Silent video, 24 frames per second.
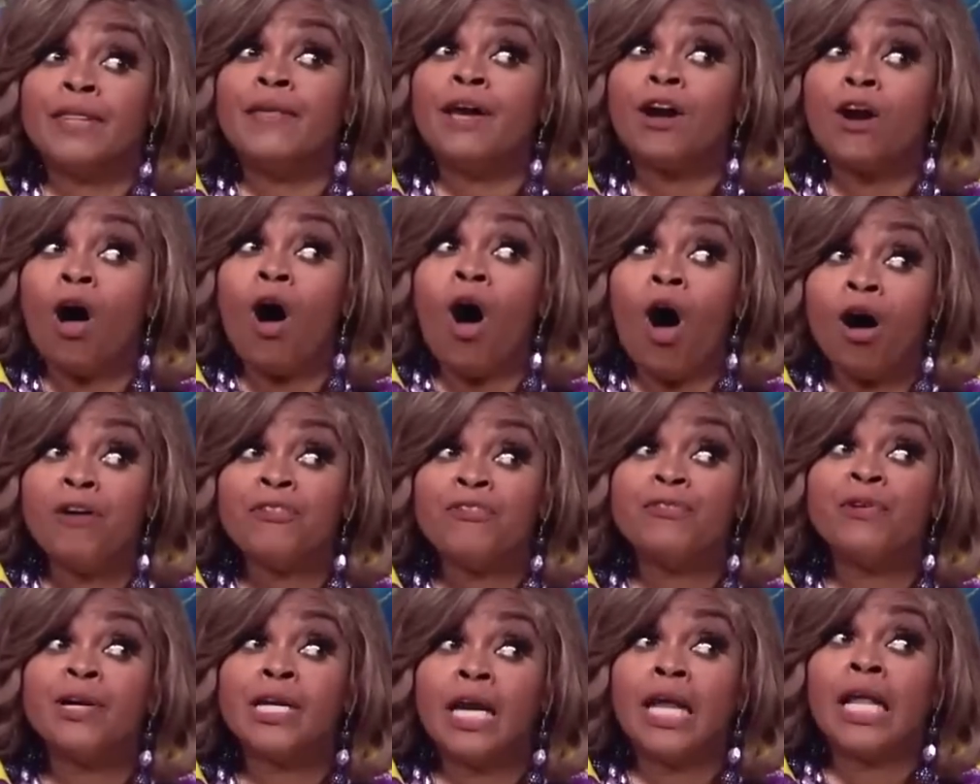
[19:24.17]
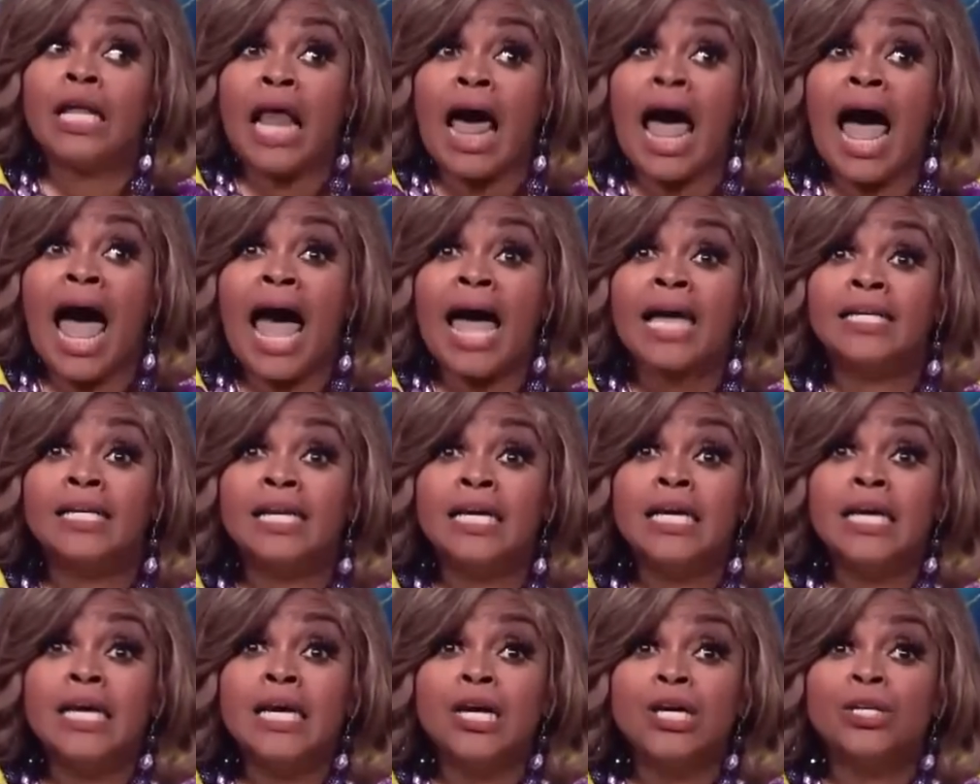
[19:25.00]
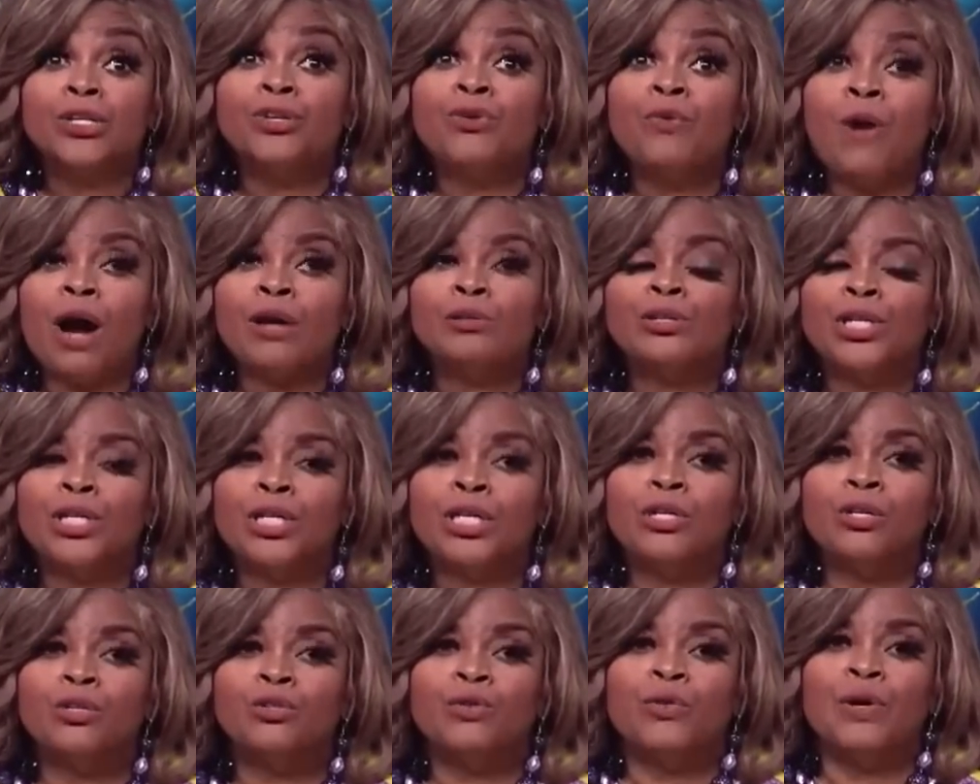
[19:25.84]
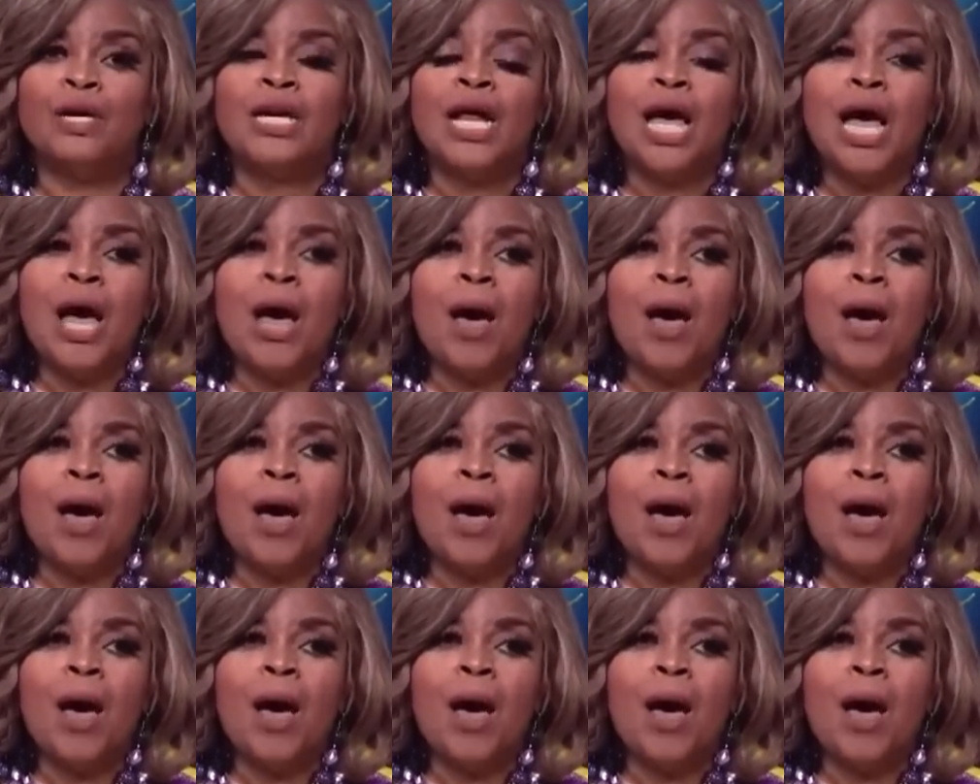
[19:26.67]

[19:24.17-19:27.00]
They're offering a lot to our children.